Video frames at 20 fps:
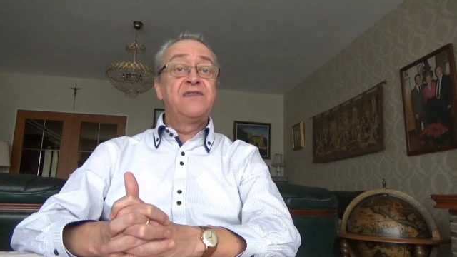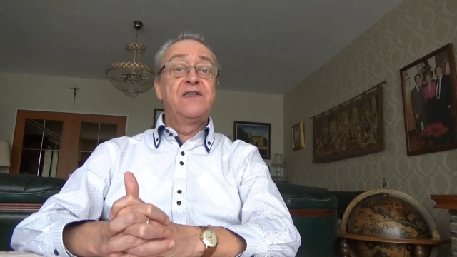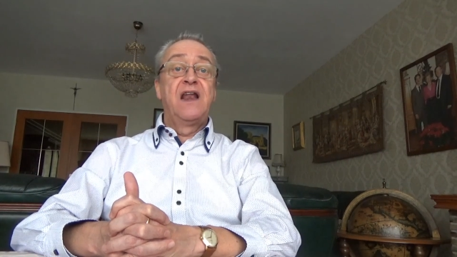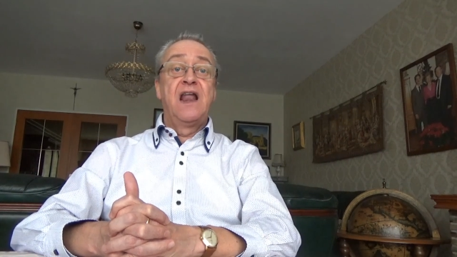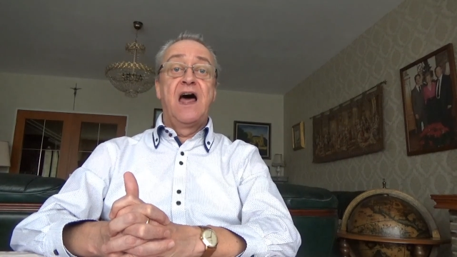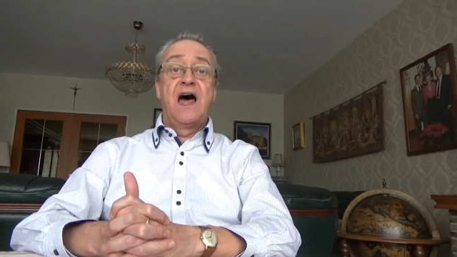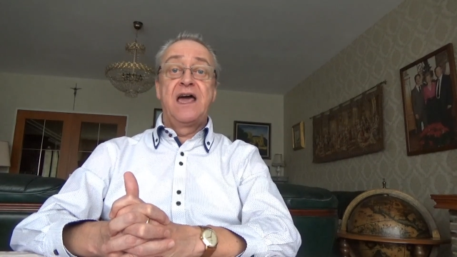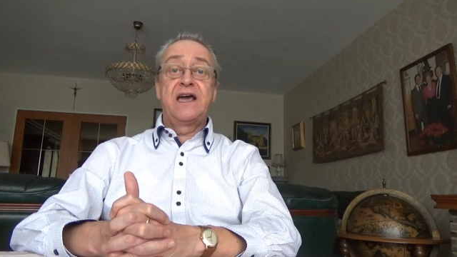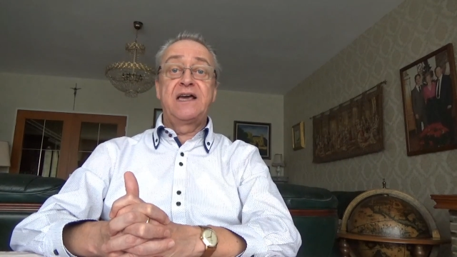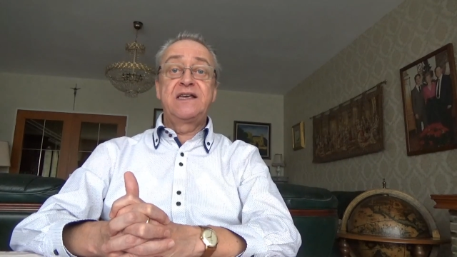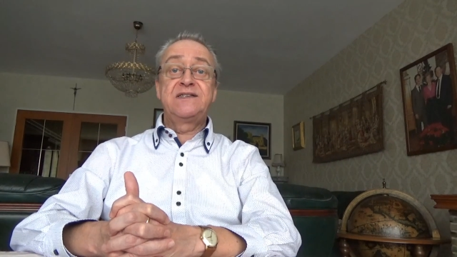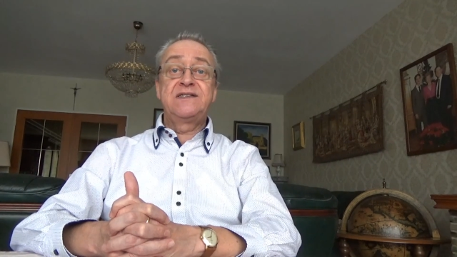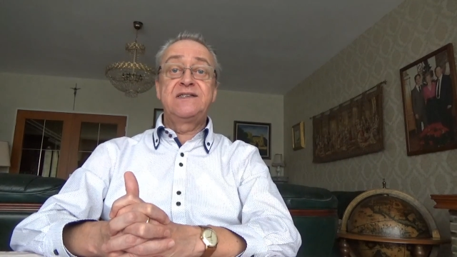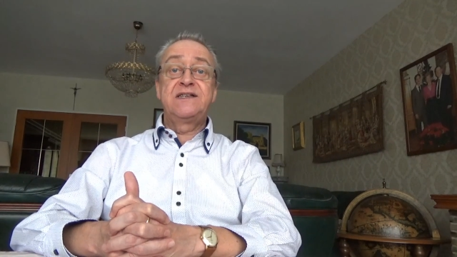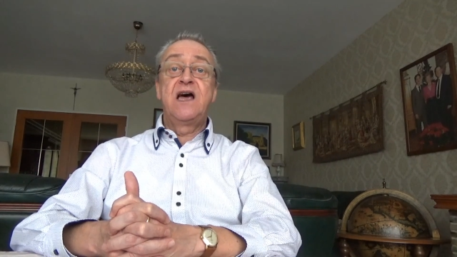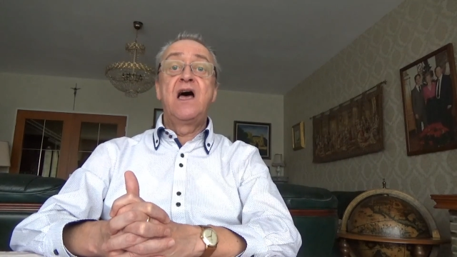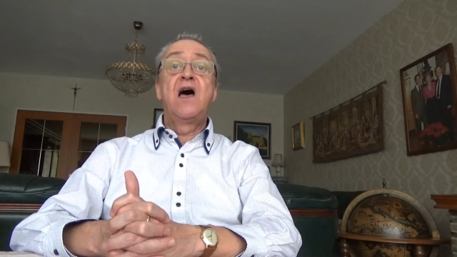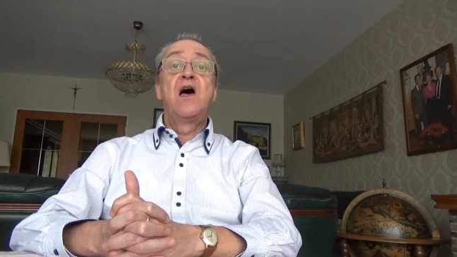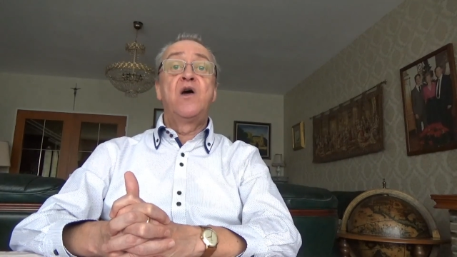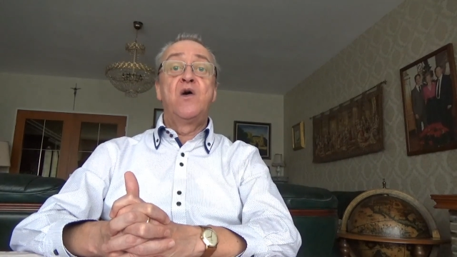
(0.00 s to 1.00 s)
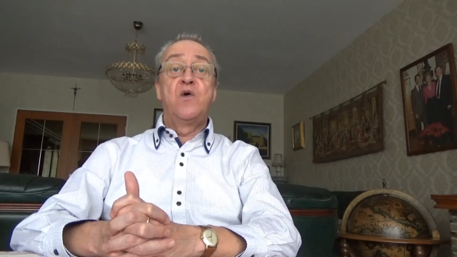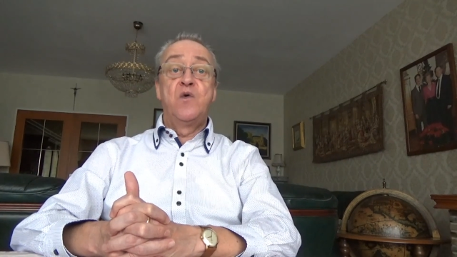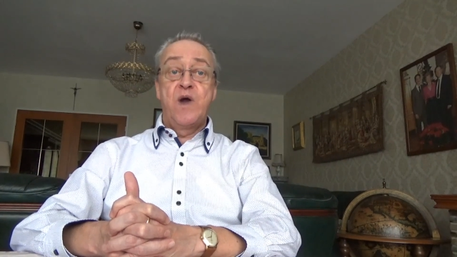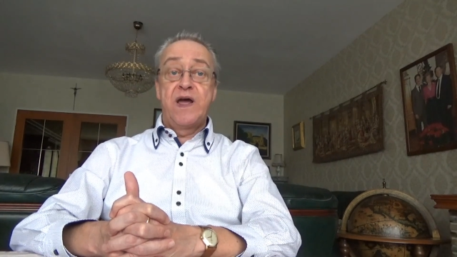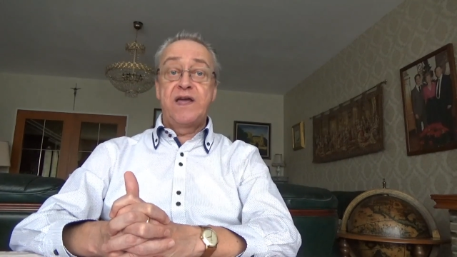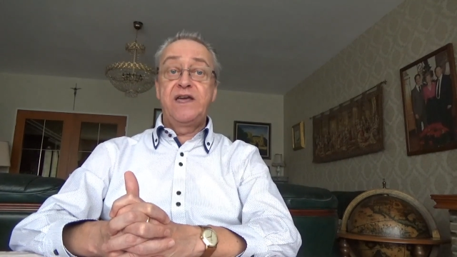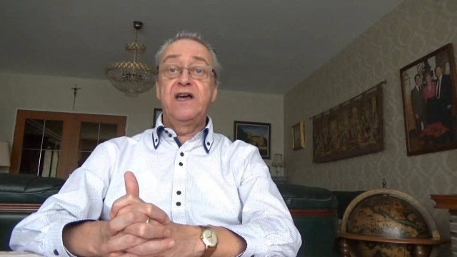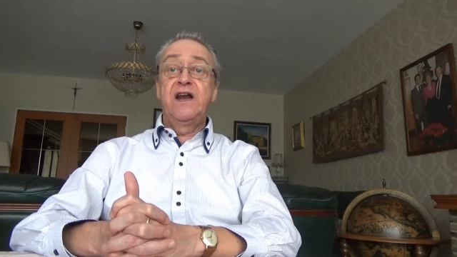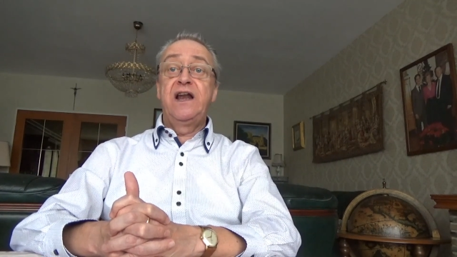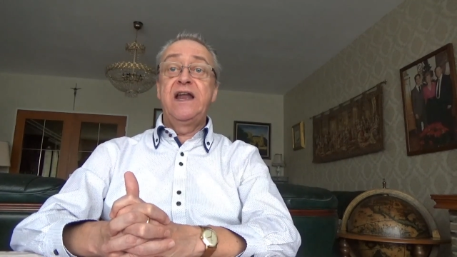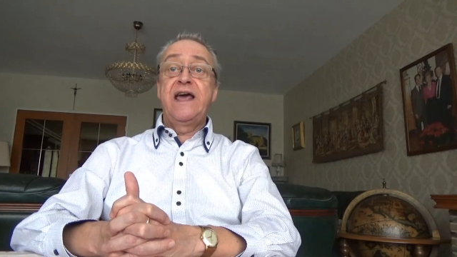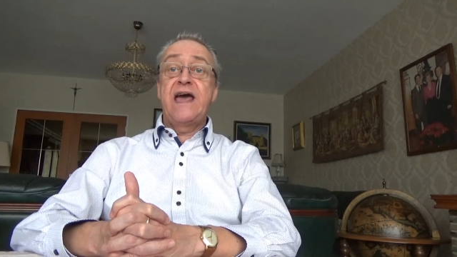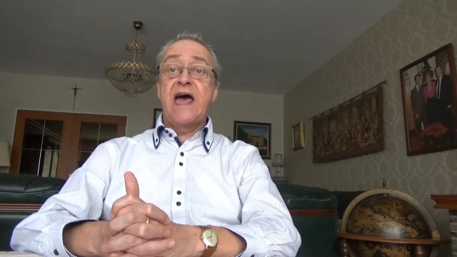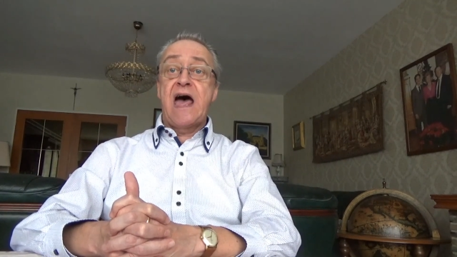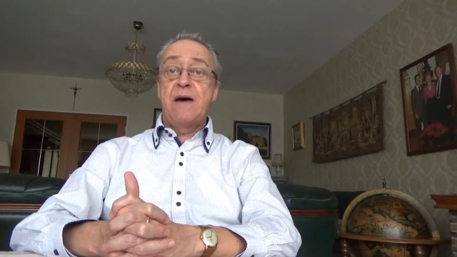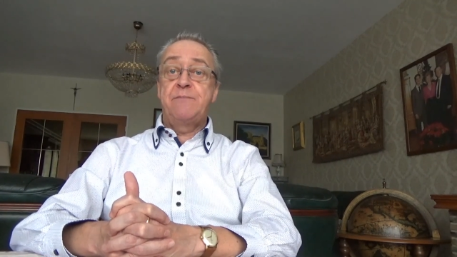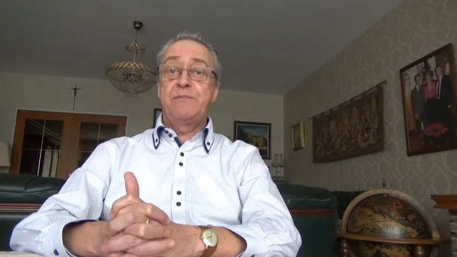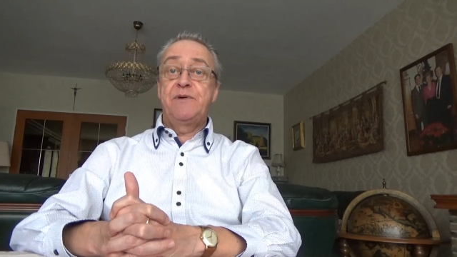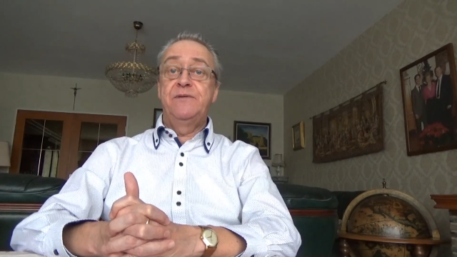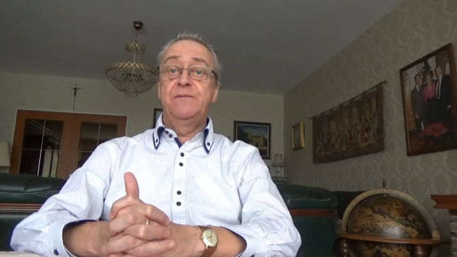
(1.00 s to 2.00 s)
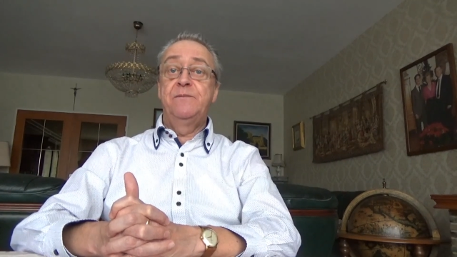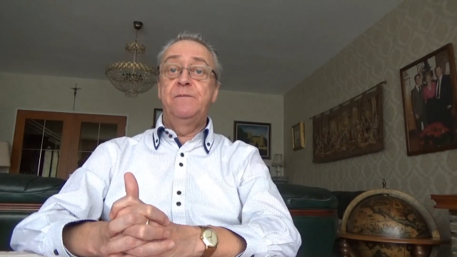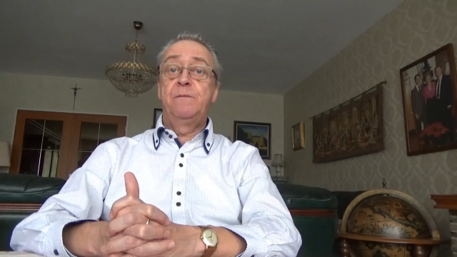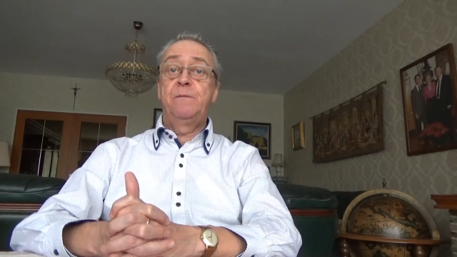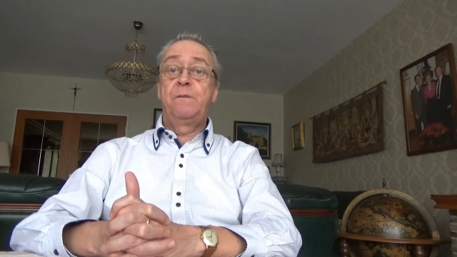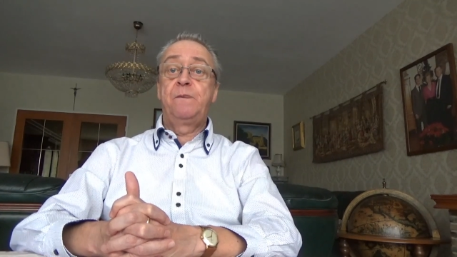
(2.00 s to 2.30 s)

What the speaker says: the likes regularly happen.